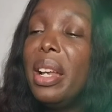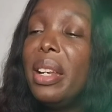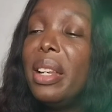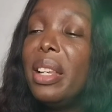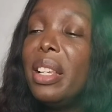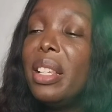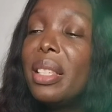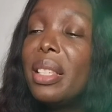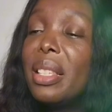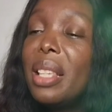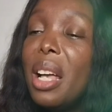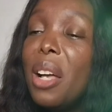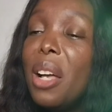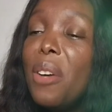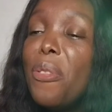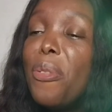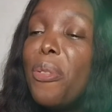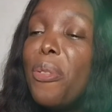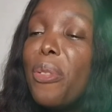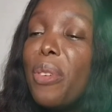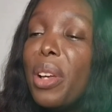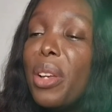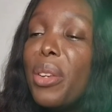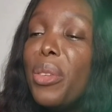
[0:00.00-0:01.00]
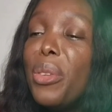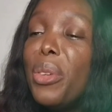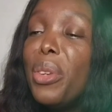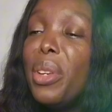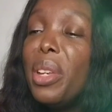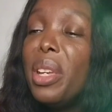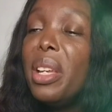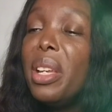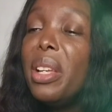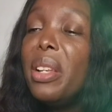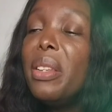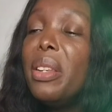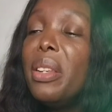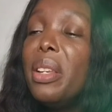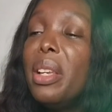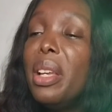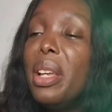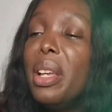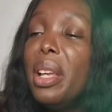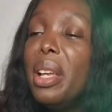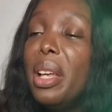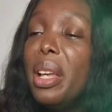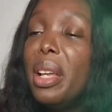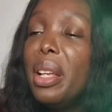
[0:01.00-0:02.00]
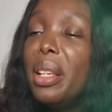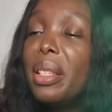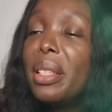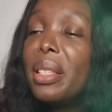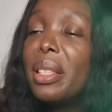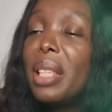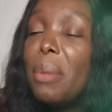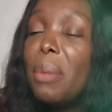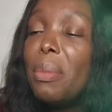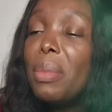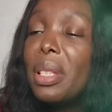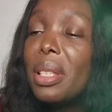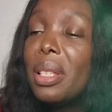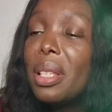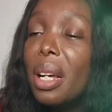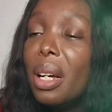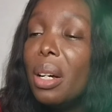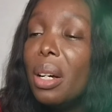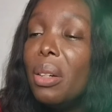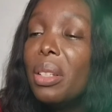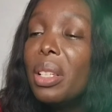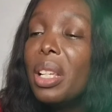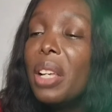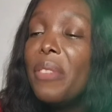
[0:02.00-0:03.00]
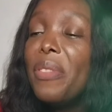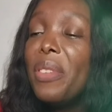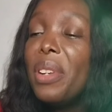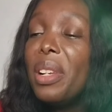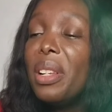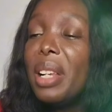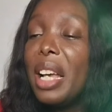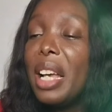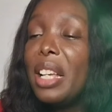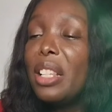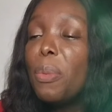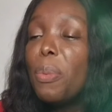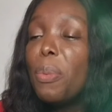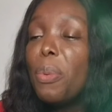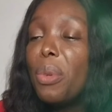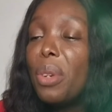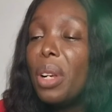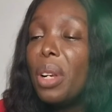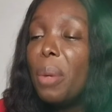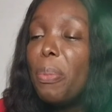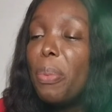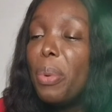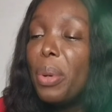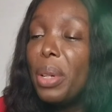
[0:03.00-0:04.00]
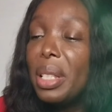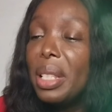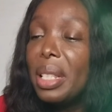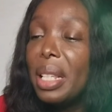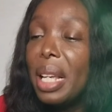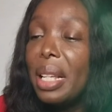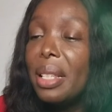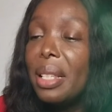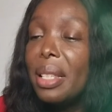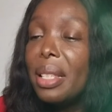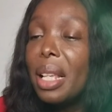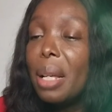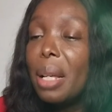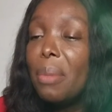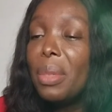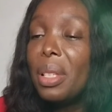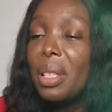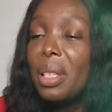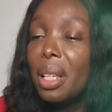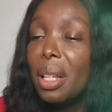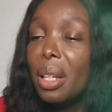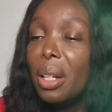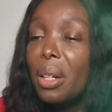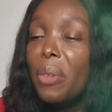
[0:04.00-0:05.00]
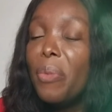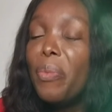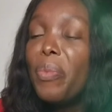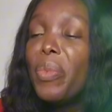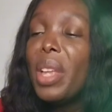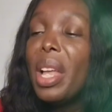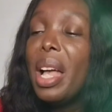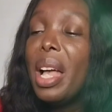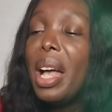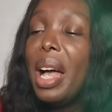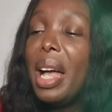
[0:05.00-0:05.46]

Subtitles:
the self-renewing stem cell giving rise to pluripotent stem cell,